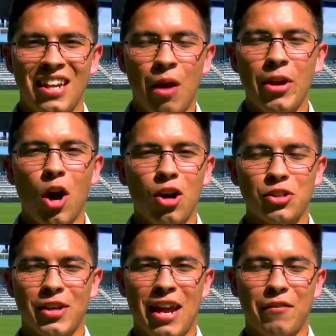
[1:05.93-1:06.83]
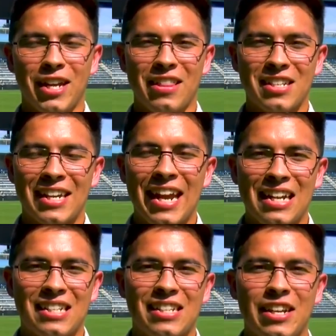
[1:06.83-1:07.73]
And we also can't forget this
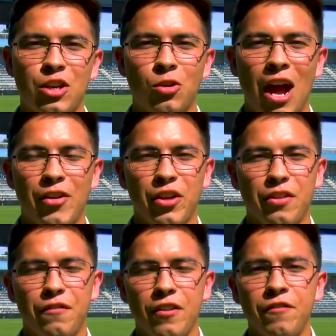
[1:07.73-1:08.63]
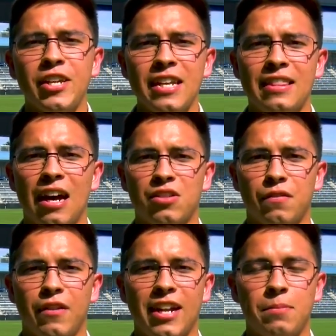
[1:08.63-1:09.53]
Kansas City crowd, nearly 15,000
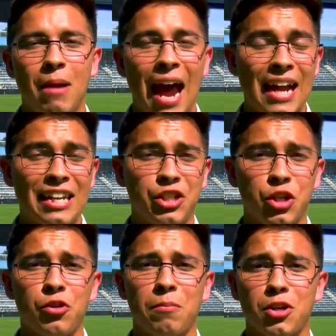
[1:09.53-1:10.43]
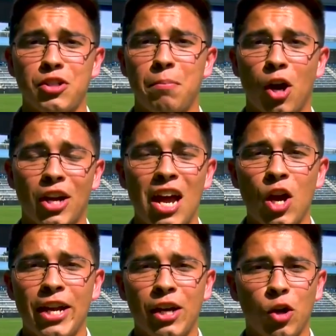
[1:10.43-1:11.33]
fans packing Children Mercy Park
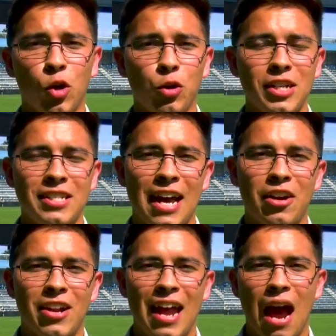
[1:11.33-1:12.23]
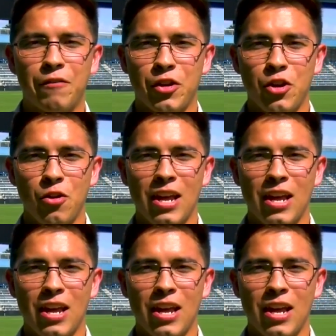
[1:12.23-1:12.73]
here early Saturday afternoon.